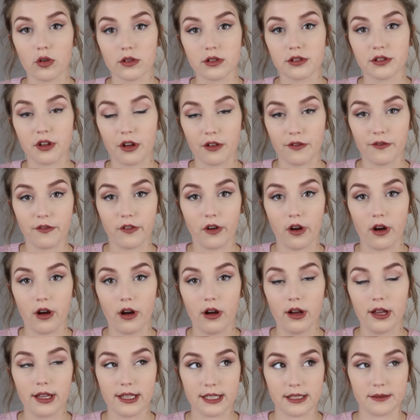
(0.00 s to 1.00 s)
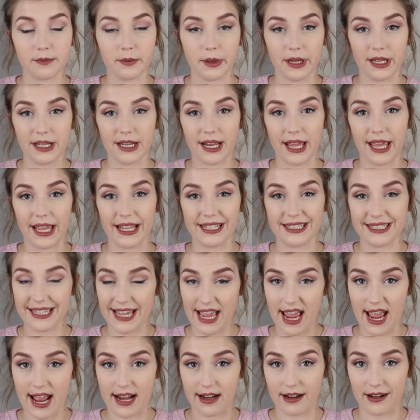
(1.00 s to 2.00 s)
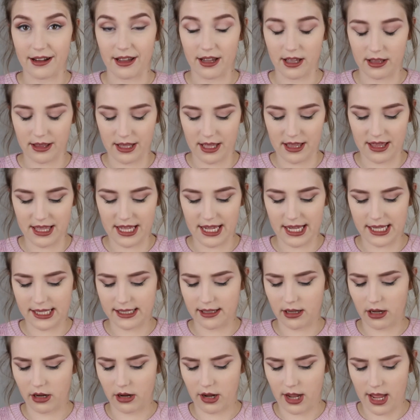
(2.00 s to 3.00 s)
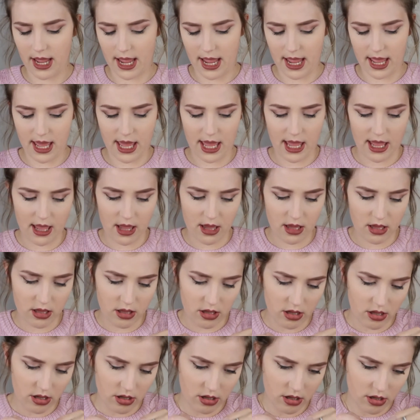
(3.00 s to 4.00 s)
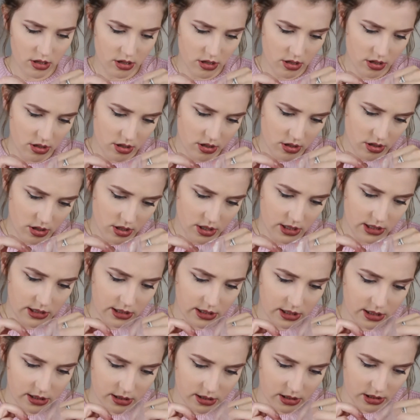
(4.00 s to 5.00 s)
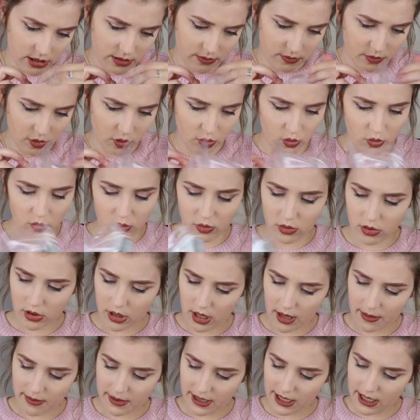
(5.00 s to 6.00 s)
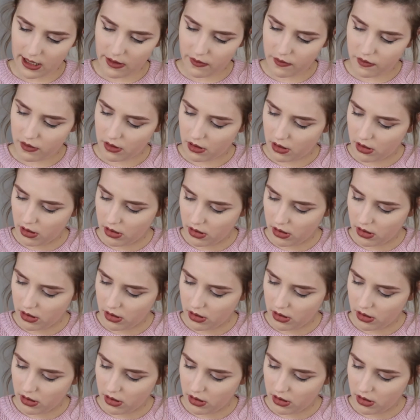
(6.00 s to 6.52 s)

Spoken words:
got so far, it's been a 10, and then these are a small, I believe.